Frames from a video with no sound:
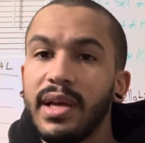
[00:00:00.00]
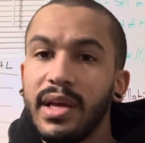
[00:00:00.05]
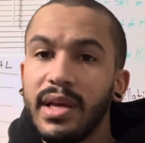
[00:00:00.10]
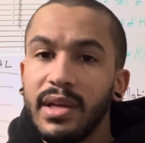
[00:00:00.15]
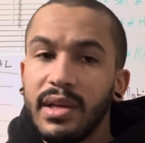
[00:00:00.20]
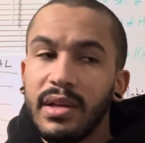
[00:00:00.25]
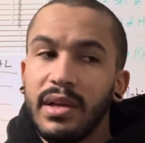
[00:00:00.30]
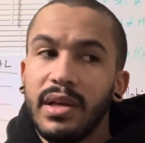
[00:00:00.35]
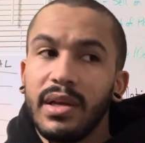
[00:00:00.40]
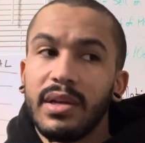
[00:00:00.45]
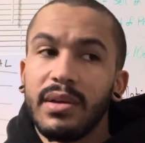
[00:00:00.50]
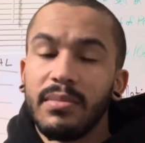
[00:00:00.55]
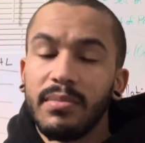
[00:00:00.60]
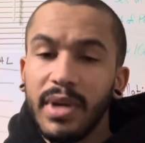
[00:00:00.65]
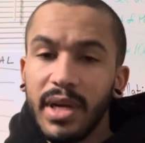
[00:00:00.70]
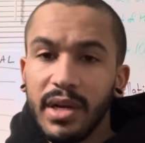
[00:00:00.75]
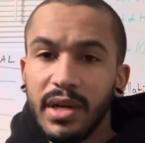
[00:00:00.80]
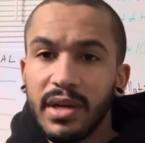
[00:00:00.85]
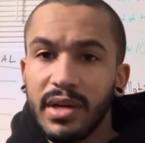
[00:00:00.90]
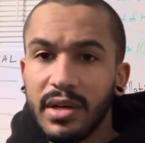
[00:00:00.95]
And in
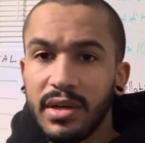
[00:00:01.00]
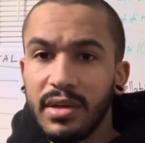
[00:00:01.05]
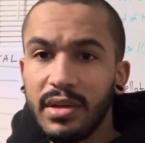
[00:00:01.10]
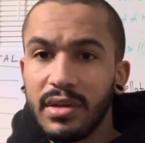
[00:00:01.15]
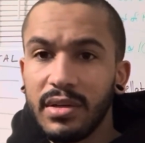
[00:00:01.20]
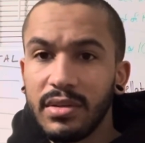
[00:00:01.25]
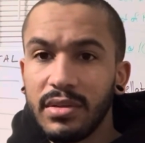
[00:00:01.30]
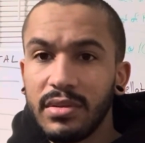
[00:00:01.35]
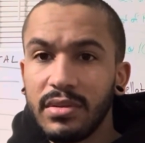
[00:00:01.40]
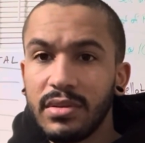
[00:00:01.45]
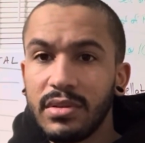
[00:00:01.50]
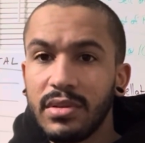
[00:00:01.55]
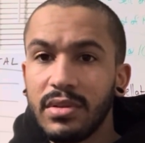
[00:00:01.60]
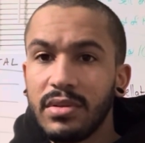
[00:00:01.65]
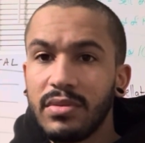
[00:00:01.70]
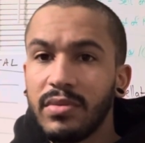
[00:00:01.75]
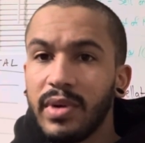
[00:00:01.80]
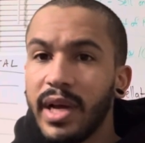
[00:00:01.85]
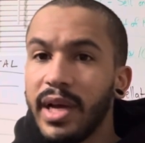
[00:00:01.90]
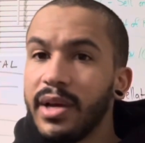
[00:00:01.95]
America,
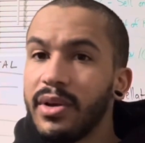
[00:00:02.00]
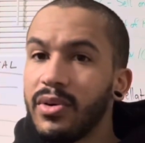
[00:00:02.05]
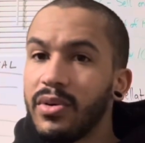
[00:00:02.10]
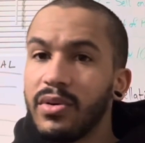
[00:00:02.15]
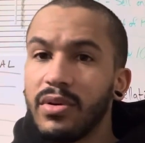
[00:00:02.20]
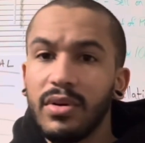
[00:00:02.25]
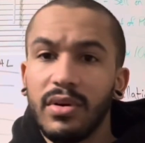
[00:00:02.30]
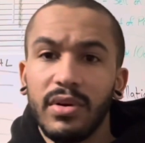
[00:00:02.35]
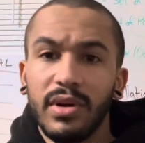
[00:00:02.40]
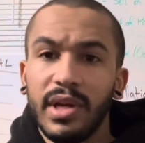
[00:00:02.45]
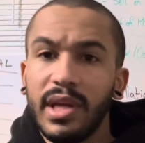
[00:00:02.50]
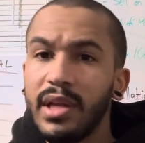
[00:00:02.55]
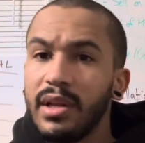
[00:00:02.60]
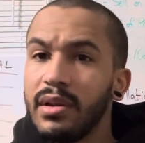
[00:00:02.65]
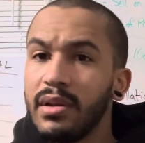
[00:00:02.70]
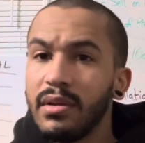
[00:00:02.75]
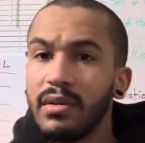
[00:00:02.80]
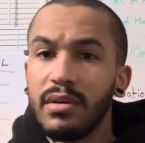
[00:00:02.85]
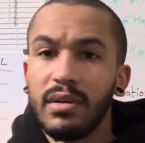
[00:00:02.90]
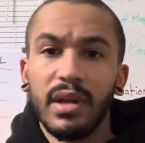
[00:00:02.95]
right, or
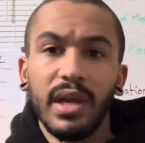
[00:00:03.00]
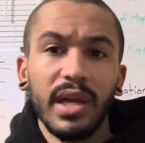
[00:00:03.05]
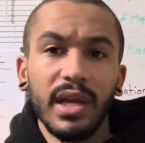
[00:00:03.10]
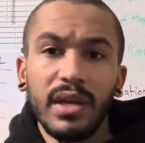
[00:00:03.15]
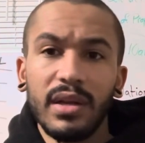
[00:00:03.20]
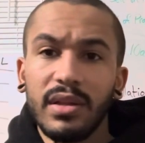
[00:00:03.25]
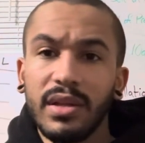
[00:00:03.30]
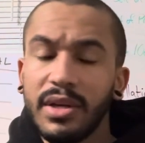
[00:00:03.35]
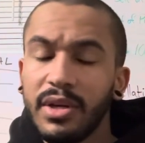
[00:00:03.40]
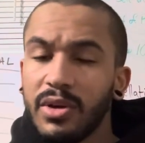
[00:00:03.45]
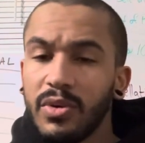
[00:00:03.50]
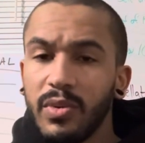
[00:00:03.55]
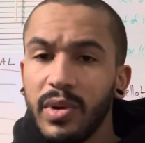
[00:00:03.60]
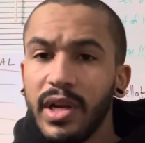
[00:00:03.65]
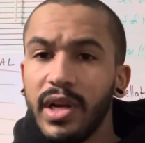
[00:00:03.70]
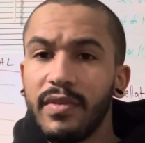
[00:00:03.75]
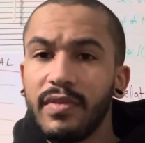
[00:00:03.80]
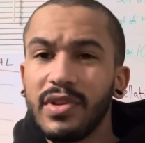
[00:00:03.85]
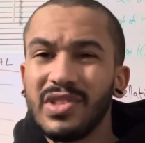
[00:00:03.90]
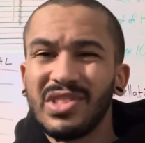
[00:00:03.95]
in England or
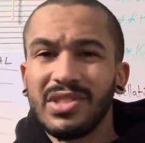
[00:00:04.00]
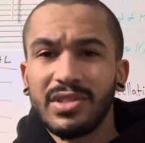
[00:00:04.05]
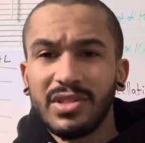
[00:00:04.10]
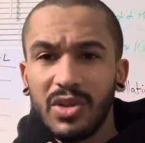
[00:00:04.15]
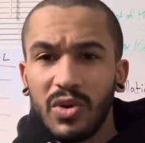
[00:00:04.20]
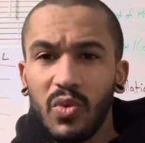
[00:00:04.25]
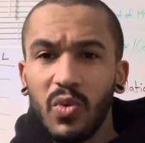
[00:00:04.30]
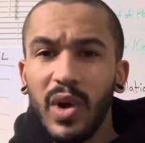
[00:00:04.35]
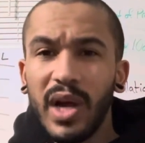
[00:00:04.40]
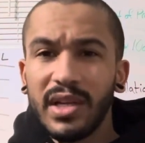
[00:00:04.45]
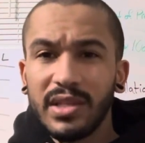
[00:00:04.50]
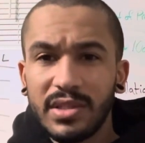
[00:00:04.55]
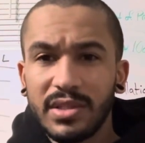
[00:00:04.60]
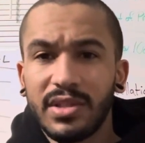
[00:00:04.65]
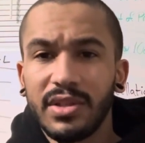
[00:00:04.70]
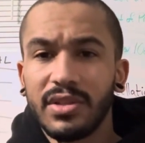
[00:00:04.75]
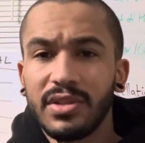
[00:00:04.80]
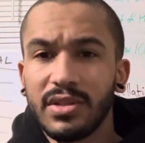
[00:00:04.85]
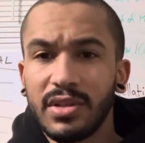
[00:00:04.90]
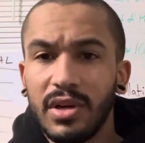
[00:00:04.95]
whatever, just a
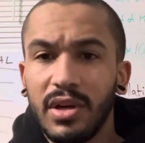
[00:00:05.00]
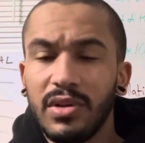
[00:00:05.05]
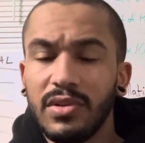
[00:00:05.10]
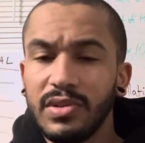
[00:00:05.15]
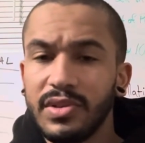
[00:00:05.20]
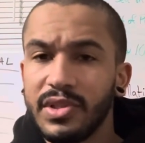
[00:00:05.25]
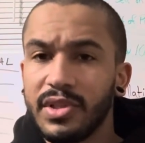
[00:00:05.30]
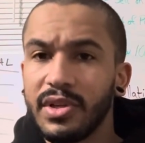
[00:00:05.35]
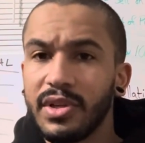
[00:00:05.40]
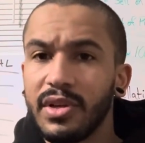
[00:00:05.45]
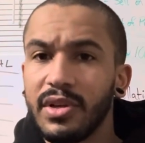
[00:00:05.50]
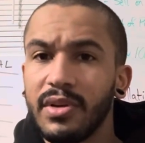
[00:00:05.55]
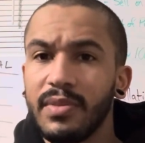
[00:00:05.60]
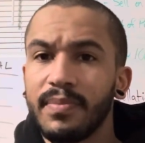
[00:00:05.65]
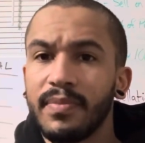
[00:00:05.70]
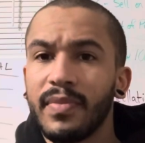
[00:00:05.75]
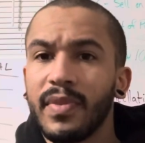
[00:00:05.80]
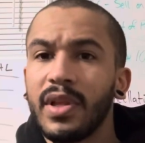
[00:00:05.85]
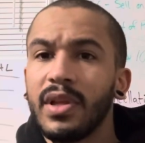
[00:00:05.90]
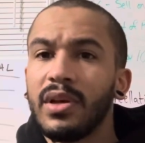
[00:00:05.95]
Western culture,
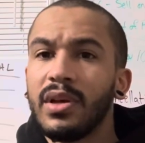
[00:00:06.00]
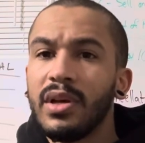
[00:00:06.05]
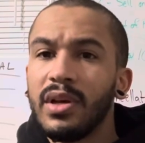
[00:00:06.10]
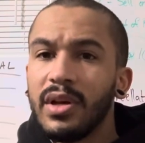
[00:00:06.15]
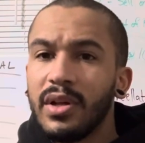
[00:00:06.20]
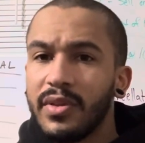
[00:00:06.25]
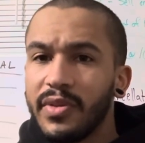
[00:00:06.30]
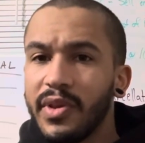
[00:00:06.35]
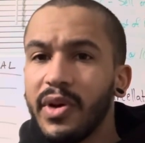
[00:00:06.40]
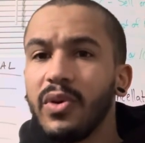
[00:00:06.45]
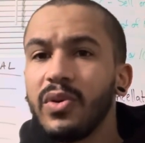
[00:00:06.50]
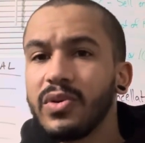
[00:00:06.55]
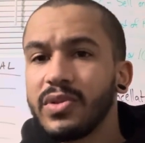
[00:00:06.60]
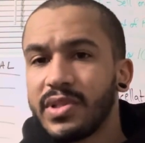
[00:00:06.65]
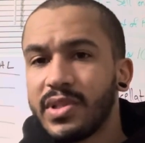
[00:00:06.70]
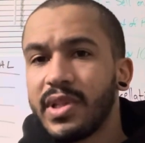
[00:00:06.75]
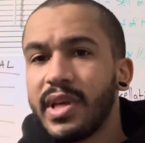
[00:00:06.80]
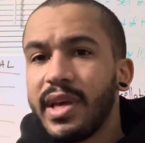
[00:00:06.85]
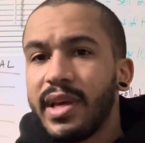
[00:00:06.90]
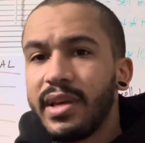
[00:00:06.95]
those
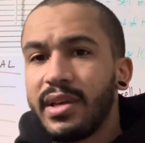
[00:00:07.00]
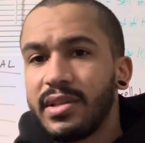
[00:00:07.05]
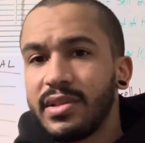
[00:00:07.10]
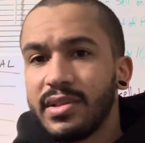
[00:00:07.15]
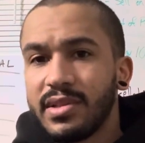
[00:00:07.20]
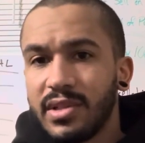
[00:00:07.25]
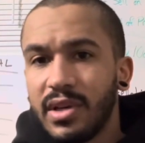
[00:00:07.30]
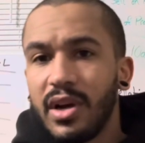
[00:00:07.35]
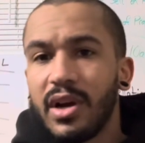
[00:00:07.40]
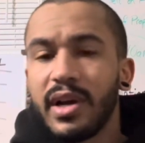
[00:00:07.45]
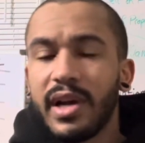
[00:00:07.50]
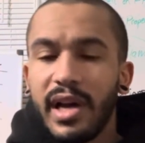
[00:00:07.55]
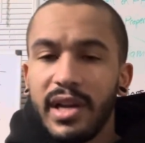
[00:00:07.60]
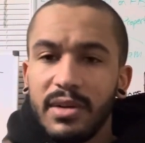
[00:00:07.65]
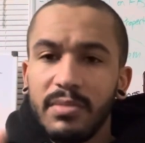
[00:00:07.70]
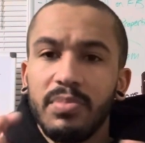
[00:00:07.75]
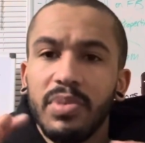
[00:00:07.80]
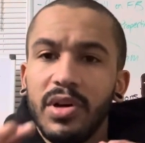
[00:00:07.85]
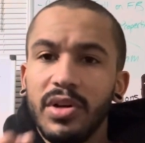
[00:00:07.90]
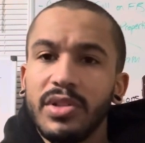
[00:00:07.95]
things are kind
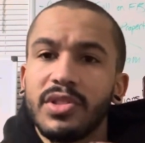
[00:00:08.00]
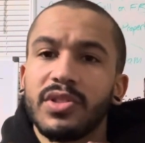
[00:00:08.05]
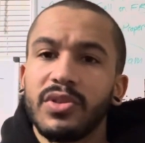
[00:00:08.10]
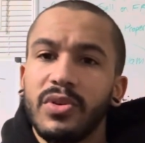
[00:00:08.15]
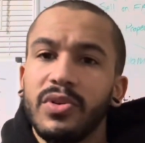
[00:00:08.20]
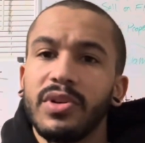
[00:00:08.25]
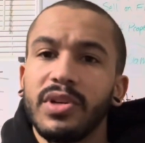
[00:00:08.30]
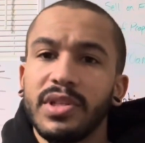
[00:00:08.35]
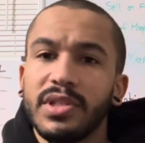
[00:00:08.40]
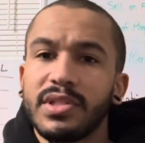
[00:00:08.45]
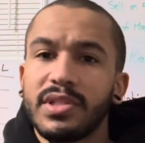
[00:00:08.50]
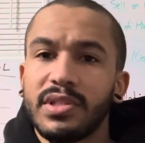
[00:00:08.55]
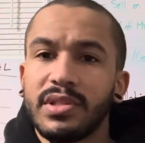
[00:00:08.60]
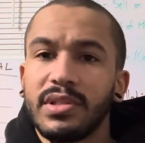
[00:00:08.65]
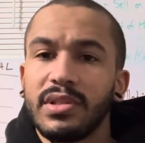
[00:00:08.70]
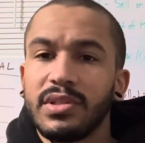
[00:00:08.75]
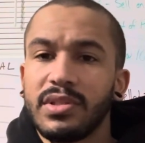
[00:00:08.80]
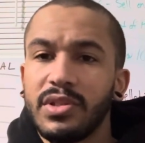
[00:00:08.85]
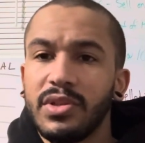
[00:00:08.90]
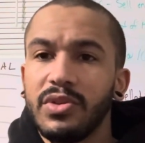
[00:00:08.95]
of pushed on us
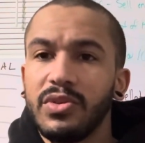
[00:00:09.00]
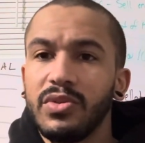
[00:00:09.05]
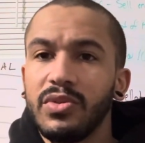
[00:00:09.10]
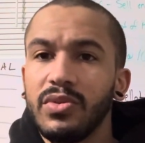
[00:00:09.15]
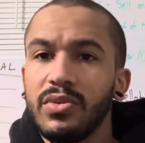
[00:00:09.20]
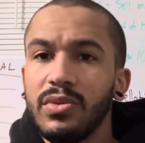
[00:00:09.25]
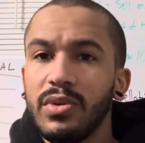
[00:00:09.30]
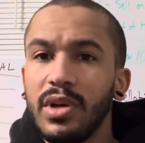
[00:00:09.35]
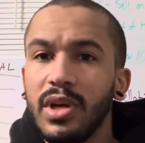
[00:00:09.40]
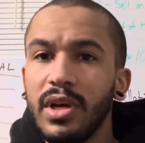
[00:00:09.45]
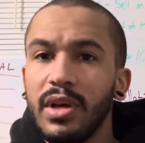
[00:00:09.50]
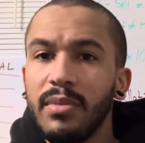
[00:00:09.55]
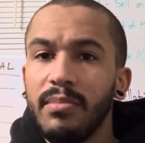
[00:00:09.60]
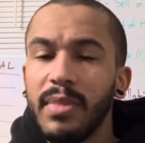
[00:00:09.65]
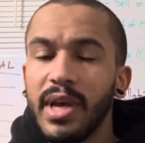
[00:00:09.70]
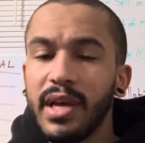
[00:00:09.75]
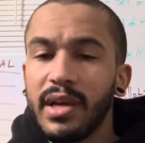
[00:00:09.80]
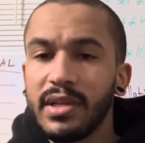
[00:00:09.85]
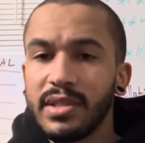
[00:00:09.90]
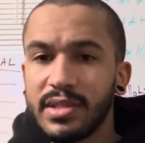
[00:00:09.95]
to
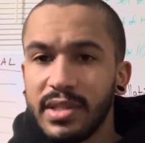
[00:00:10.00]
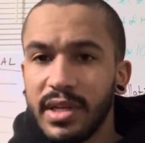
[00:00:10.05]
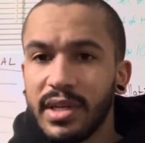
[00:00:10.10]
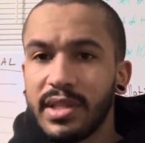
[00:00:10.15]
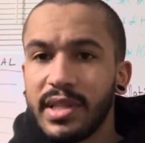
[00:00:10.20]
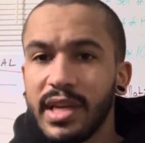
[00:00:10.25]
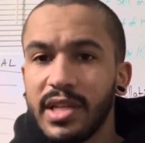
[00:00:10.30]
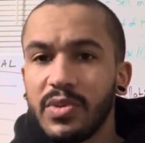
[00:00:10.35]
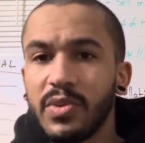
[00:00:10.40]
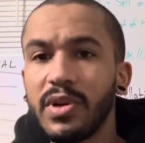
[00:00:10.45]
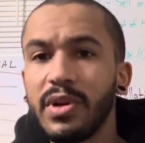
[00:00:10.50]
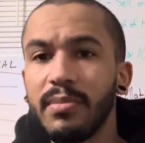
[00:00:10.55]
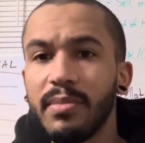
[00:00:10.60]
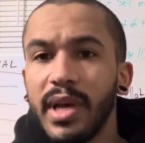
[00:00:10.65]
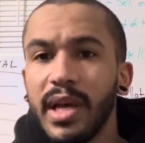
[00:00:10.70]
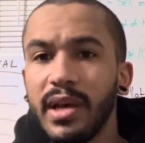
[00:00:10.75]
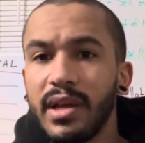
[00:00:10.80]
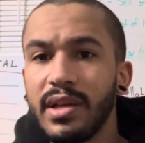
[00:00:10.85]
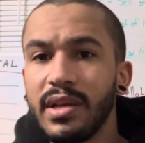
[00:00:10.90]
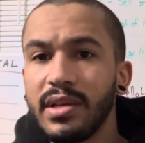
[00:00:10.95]
make us think that's what a
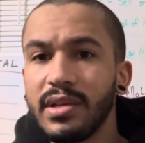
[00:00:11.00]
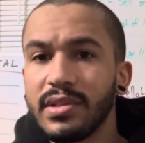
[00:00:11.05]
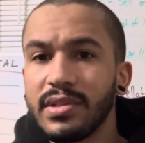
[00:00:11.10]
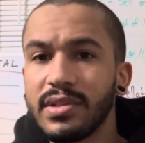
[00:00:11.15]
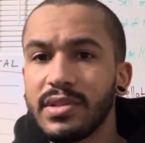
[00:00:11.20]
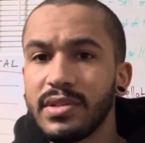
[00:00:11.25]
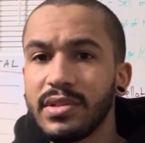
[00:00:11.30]
man is.